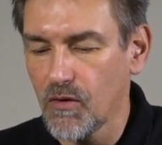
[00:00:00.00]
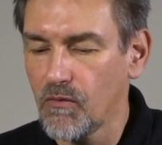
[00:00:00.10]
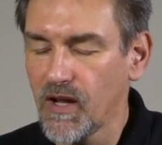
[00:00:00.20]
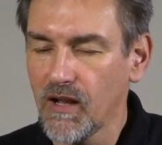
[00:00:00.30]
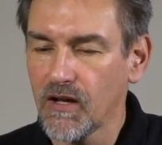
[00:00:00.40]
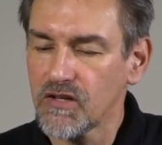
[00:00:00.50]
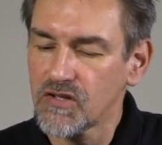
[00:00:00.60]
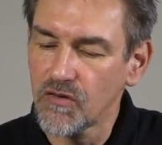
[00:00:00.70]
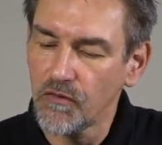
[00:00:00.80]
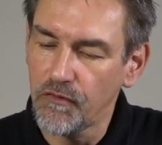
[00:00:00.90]
will
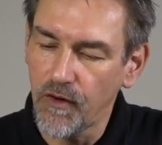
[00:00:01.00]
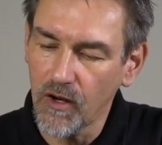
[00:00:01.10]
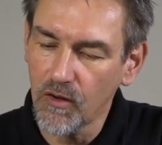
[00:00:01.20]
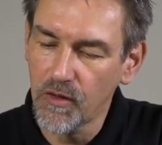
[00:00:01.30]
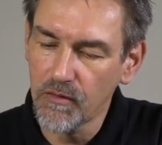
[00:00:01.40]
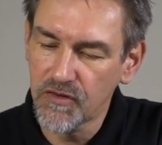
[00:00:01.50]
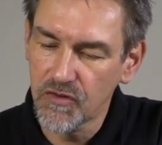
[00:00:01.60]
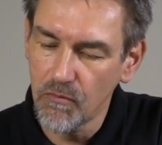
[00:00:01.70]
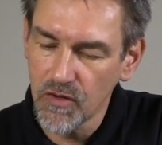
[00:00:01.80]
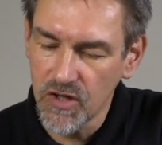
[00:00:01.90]
follow the
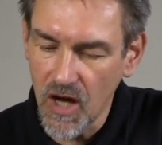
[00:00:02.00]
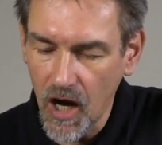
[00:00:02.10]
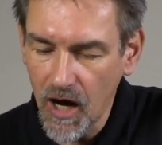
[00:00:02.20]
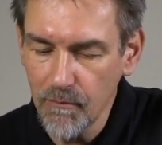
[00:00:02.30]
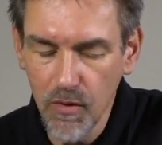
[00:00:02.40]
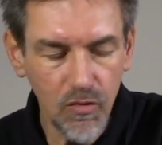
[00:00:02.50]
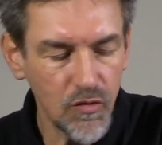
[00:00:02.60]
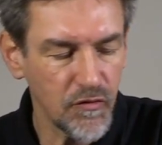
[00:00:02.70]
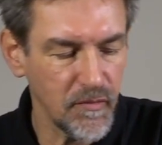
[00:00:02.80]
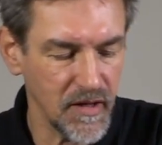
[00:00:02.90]
yaw
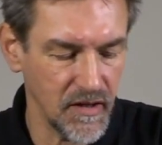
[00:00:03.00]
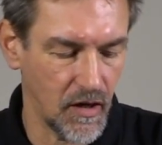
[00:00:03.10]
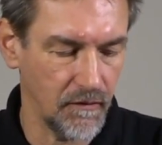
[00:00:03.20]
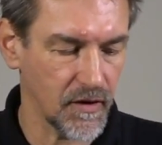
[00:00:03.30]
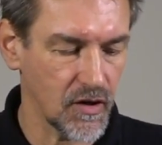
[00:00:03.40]
movement of the